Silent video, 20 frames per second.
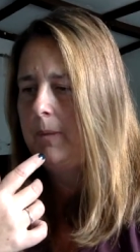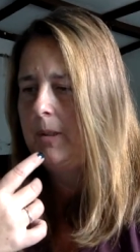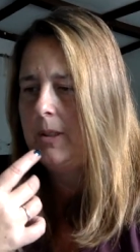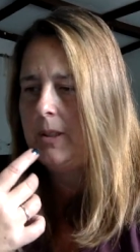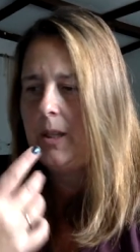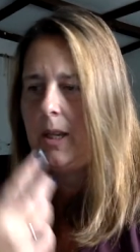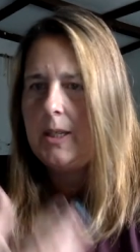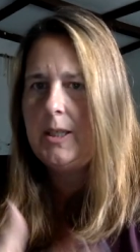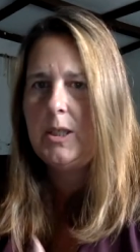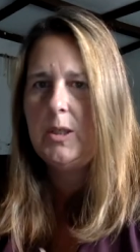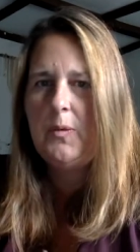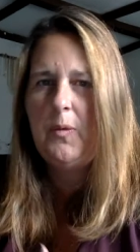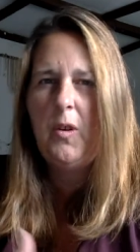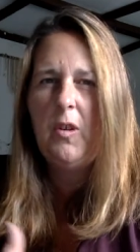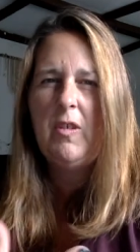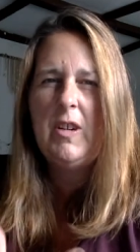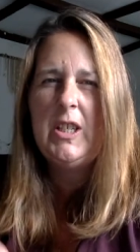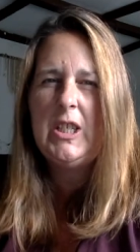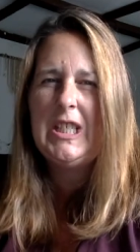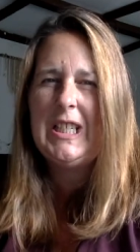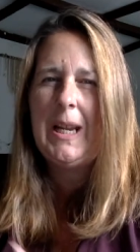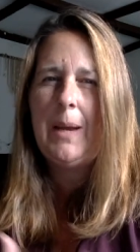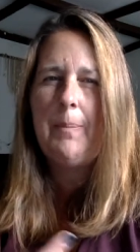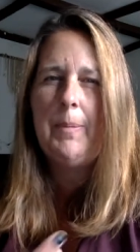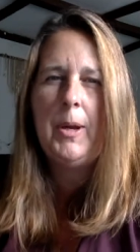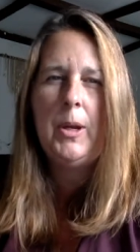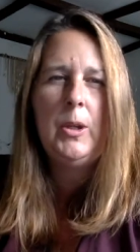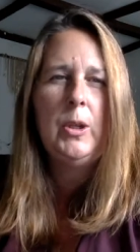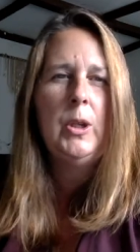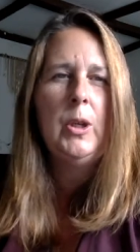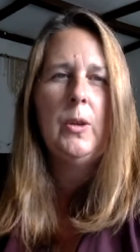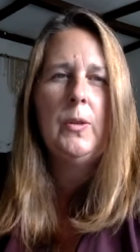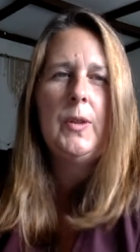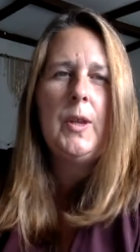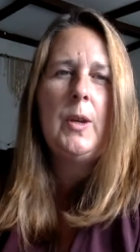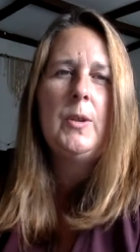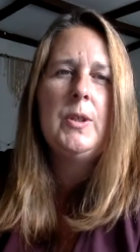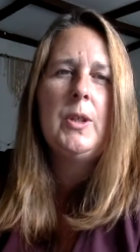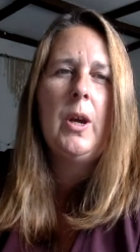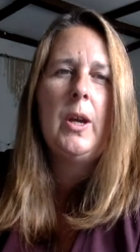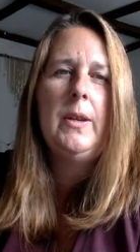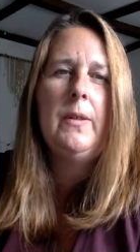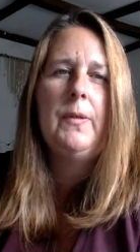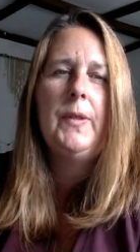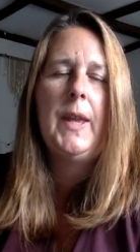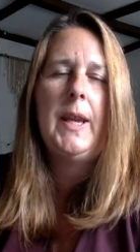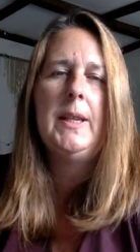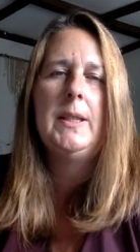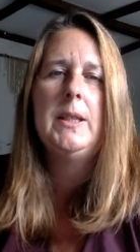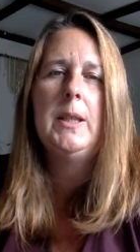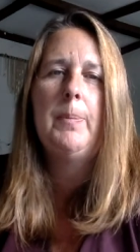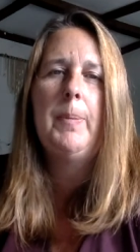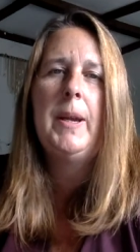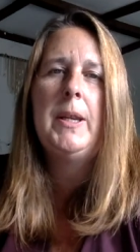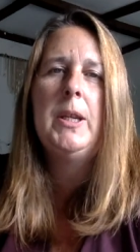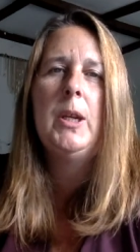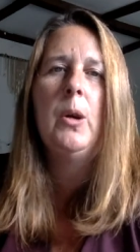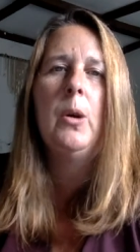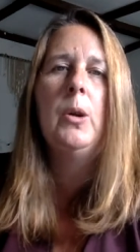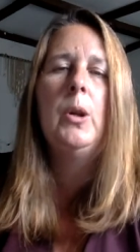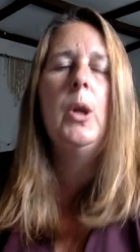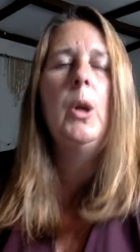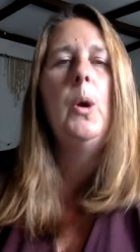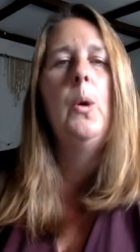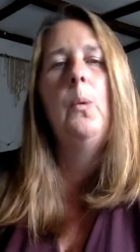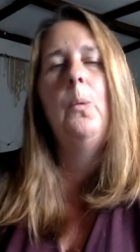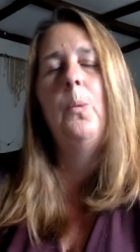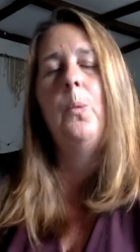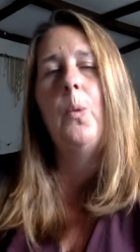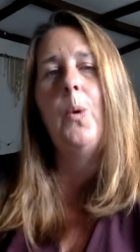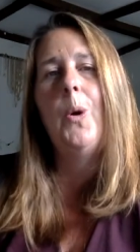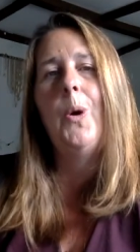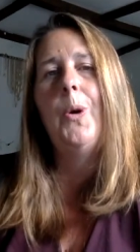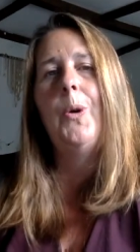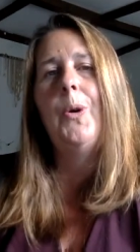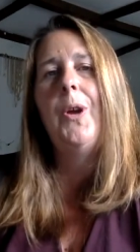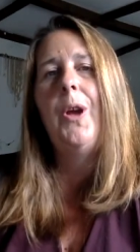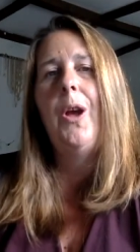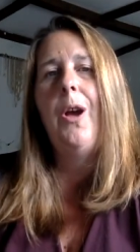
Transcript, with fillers: slices of orange, lemon, you know, those kind of things, depending on what